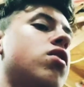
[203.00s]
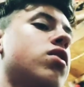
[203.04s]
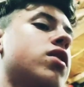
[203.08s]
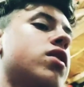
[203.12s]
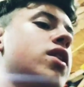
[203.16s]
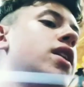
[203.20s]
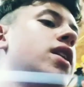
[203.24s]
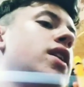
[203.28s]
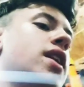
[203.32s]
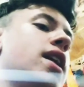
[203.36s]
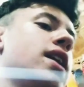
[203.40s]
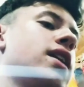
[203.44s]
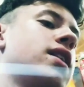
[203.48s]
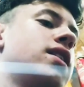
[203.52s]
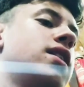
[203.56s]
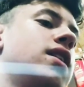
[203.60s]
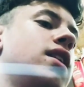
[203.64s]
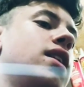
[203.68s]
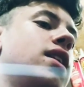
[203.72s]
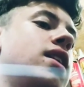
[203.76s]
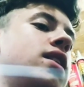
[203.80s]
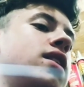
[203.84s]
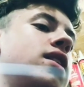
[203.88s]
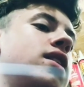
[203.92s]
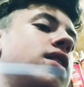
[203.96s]

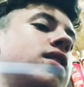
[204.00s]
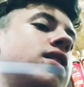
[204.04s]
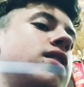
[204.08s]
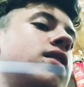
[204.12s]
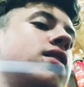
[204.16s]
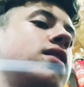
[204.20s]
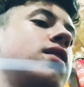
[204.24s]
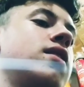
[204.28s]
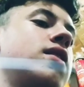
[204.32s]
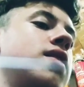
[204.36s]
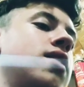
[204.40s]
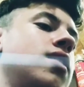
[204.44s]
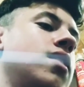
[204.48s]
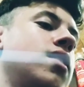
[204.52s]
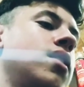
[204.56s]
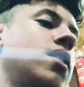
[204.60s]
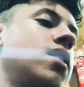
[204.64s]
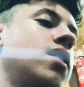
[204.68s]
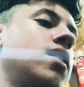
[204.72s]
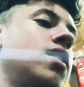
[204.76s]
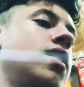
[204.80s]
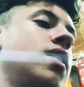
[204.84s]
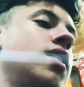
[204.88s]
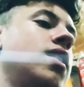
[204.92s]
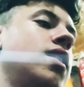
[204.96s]
connected and
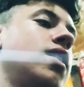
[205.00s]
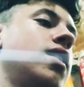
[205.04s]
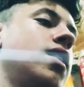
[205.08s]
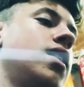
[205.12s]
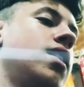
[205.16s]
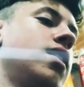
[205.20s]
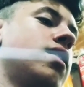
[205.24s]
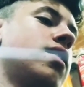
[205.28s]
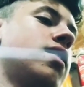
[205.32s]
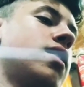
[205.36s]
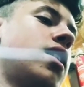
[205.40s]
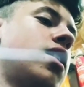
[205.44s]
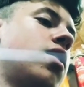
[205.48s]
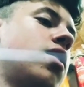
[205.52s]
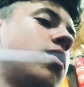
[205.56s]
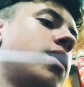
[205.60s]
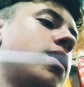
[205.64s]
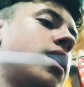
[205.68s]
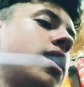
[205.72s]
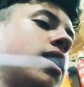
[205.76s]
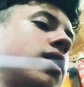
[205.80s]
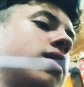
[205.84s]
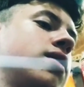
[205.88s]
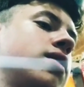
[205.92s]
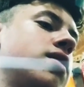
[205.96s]
it's kind of
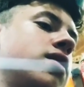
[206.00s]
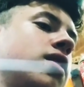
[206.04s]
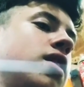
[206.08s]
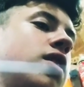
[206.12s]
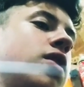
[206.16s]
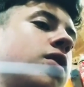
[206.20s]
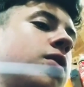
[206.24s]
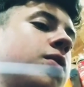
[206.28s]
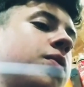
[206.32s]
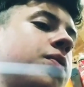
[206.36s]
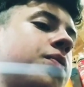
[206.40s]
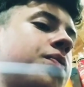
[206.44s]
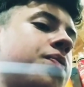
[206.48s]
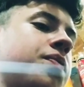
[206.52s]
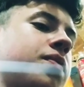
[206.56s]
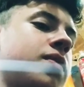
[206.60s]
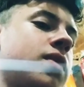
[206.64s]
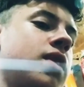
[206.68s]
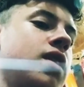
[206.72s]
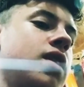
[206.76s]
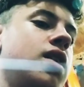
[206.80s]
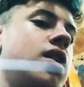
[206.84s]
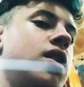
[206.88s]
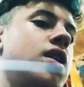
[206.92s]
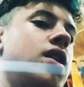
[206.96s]
weird, so
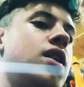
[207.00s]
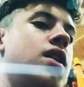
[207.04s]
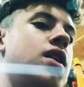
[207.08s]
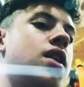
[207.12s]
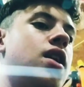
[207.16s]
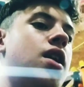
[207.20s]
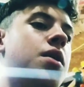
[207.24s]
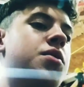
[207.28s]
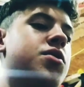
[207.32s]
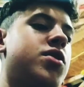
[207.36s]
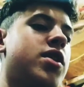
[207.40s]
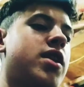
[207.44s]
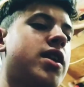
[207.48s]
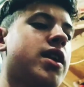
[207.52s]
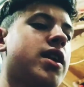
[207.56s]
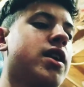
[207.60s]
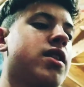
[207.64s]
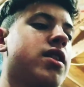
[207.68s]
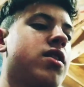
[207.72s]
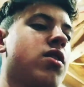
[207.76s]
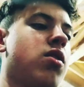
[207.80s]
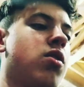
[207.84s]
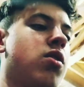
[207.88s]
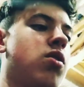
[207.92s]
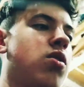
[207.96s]
I'm trying to get
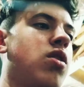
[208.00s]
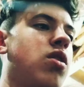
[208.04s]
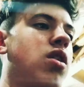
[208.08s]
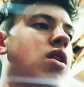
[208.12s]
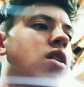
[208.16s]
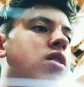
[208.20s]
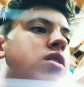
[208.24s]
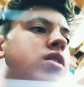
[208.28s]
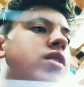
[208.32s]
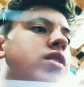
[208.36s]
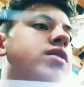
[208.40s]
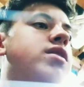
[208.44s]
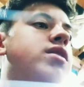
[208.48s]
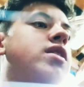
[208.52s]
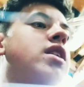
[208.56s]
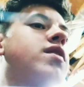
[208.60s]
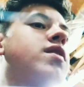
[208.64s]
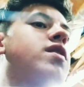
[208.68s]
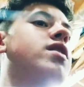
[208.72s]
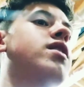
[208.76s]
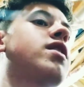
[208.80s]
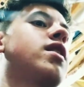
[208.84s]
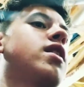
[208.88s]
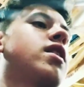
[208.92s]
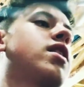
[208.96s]
the whole harness and
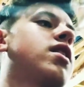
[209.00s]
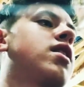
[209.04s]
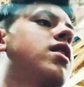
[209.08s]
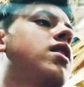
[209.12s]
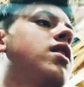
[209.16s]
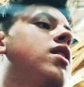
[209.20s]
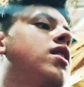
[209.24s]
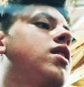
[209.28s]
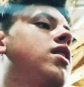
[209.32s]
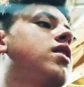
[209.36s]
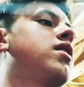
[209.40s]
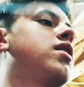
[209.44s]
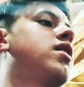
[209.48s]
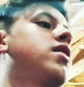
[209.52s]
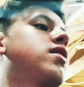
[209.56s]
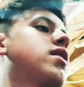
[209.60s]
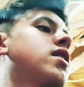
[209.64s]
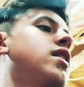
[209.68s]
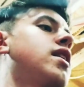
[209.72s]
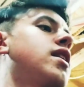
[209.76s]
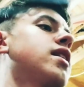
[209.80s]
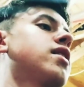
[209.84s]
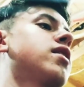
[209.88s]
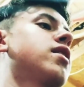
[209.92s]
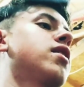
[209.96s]
everything
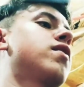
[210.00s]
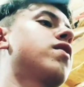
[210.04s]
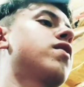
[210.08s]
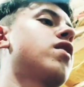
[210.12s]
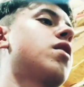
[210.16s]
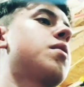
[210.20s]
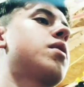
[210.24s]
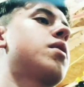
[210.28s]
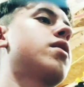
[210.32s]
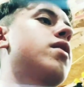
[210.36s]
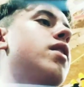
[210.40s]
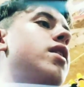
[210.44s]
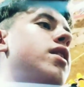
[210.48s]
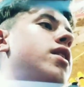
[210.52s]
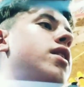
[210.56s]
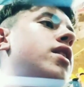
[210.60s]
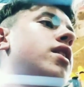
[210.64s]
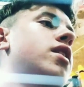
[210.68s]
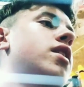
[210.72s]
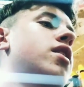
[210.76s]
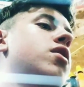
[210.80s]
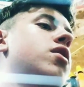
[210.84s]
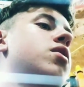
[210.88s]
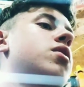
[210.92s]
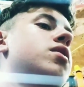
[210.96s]
disconnected from it right
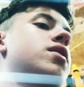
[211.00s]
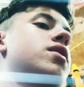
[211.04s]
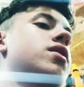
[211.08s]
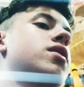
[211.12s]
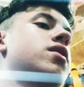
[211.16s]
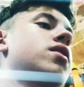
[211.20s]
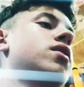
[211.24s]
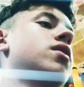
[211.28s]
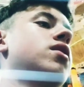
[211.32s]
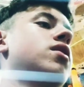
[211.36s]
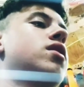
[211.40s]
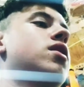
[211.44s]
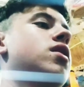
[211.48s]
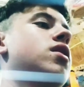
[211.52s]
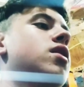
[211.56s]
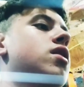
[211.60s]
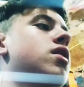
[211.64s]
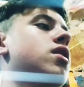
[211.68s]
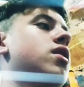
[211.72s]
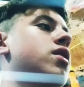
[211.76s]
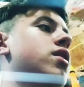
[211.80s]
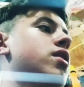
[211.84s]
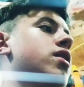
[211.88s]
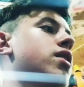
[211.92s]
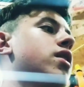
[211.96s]
now, and then
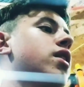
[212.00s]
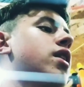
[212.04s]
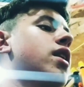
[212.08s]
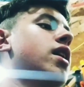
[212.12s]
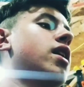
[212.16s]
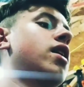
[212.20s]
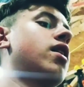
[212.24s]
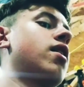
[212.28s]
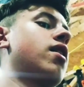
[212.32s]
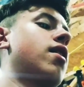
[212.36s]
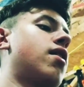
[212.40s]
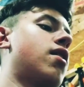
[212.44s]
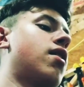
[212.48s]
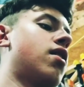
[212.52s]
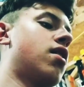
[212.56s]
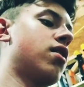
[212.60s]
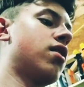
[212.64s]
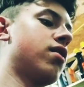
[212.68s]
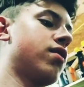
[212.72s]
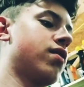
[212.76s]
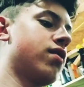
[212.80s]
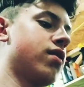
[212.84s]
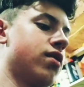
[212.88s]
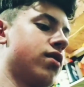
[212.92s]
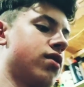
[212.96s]
get it
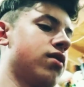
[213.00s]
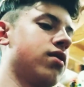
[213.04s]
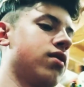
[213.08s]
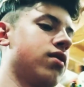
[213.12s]
off and